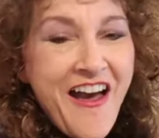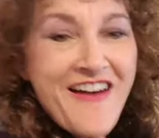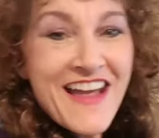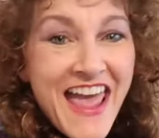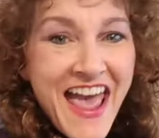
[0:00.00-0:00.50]

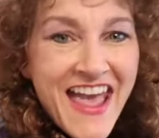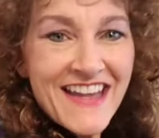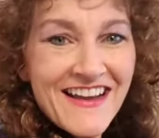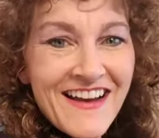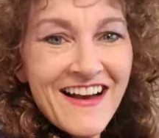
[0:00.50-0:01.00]

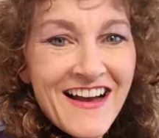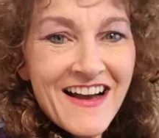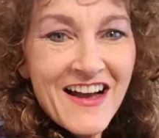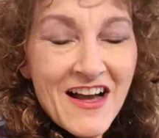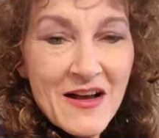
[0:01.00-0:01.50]
Okay,
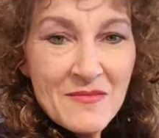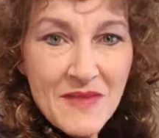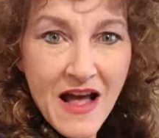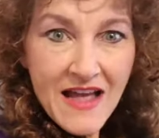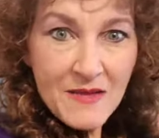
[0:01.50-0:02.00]

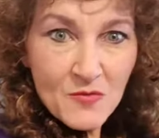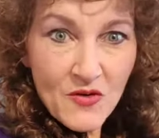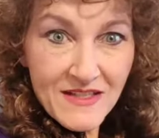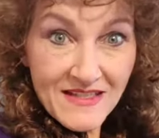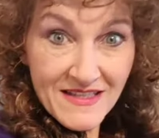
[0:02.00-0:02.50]
I am
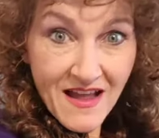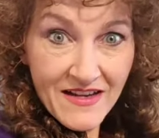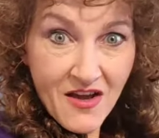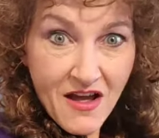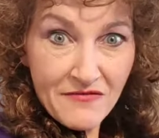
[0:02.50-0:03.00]
going to
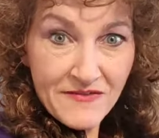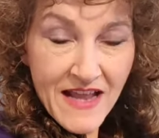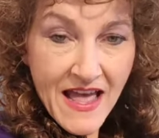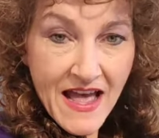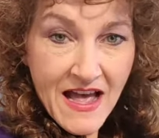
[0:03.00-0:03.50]
sign off
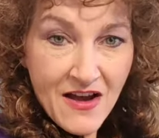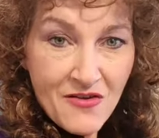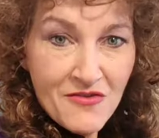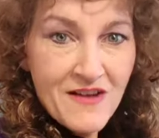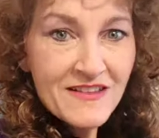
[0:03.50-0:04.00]
now.
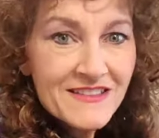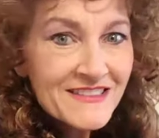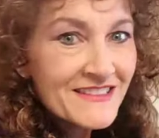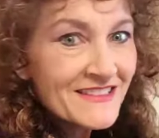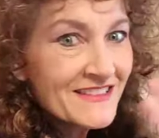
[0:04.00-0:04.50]

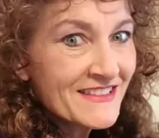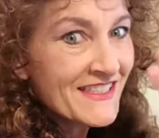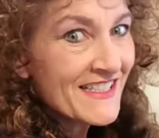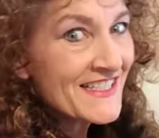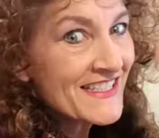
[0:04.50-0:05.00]

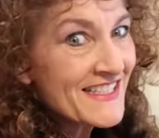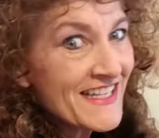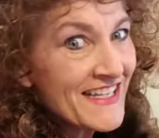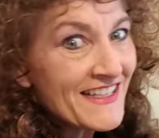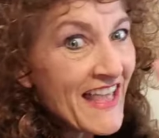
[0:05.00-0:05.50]

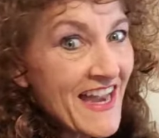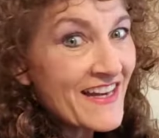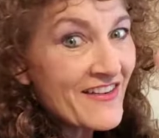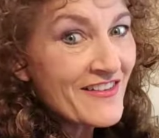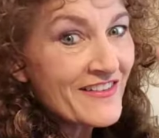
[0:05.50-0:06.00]
See you
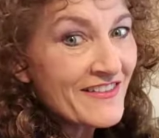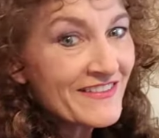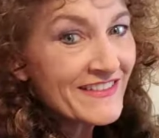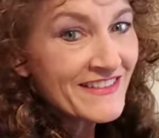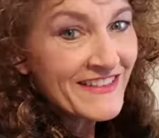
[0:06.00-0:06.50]
later.
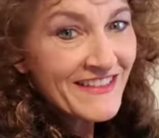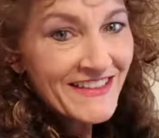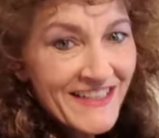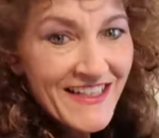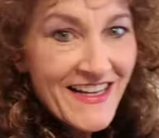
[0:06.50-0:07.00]

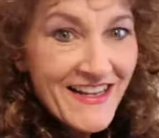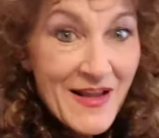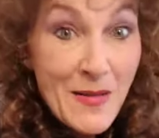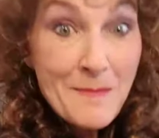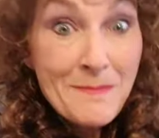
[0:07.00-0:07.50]

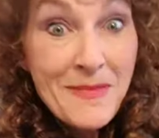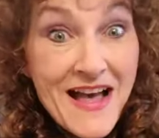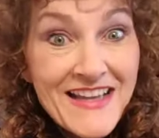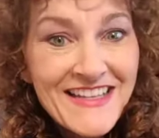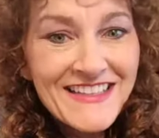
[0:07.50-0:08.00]
Bye.